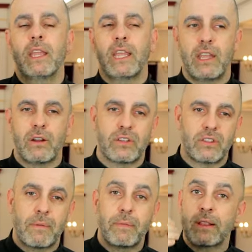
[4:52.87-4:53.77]
Hear
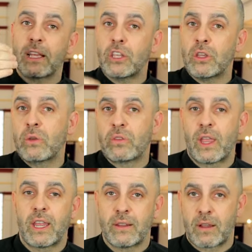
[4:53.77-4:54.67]
something that you
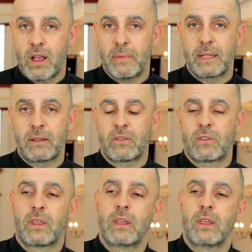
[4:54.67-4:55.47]
say in the comments,